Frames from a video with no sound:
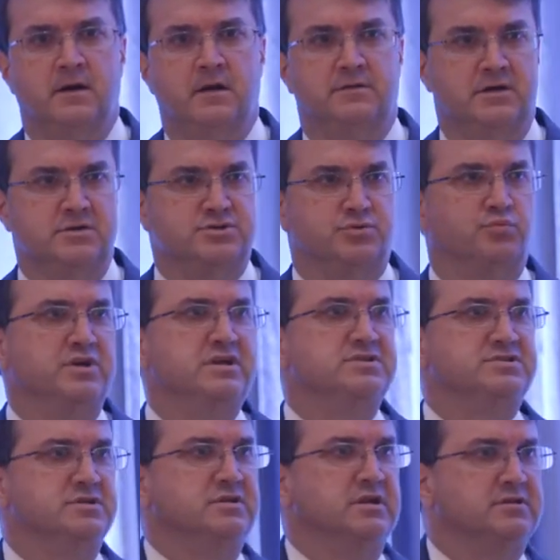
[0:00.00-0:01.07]
There's a
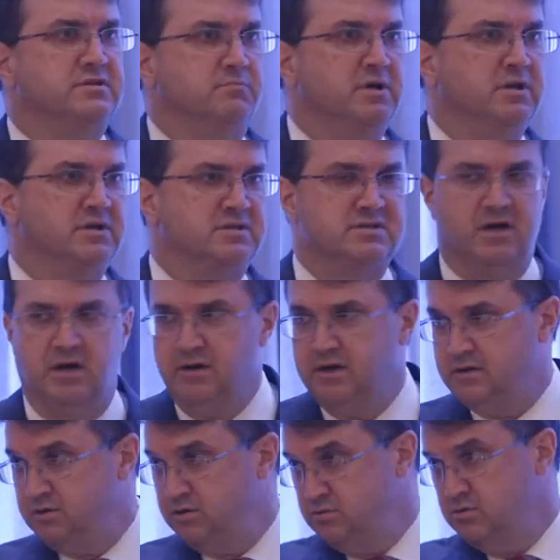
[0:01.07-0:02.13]
reason that the military,
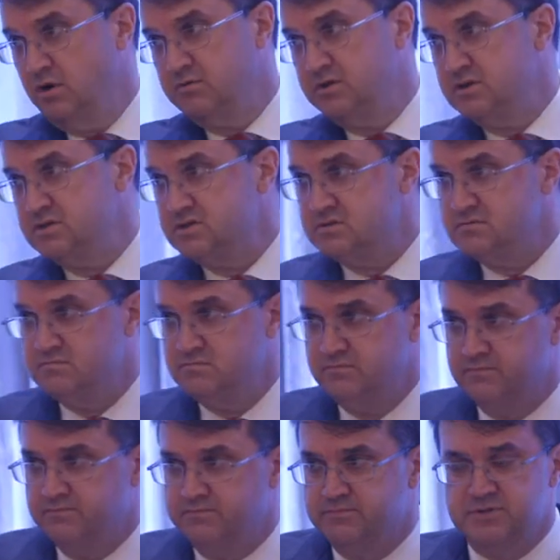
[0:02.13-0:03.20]
and you know this,
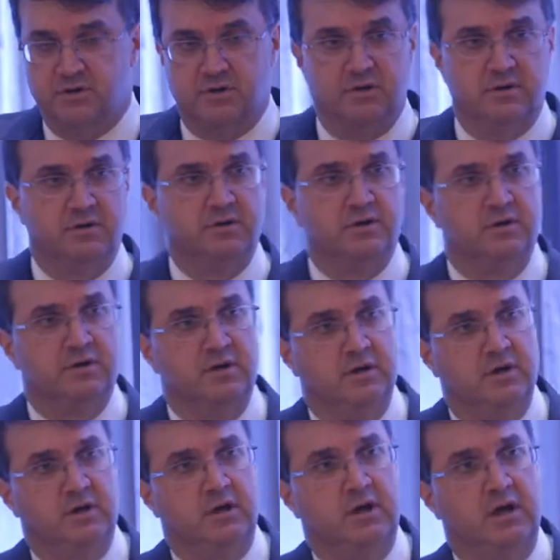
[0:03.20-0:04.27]
sir,
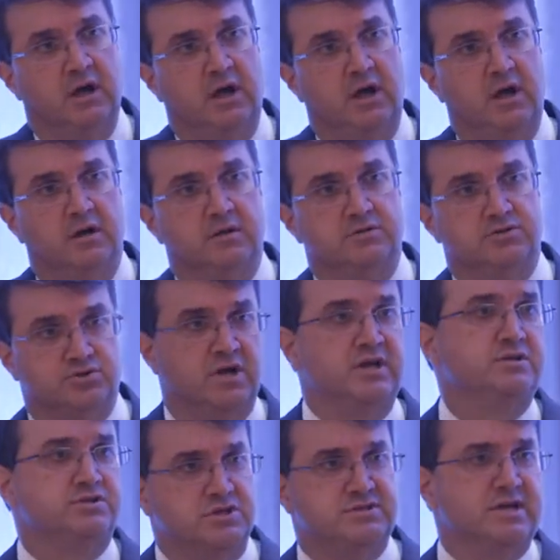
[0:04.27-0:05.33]

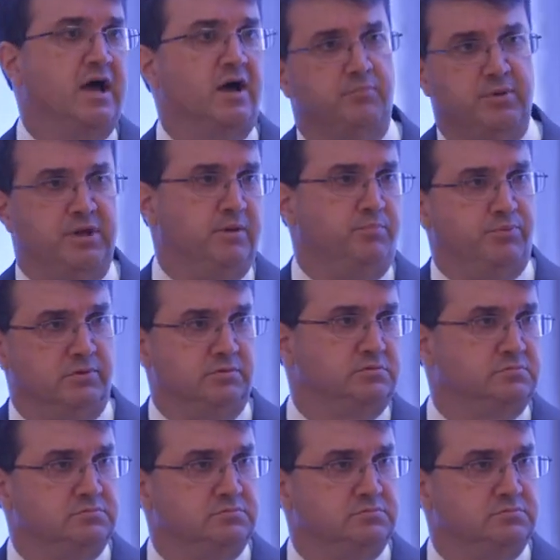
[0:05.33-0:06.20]
changes out people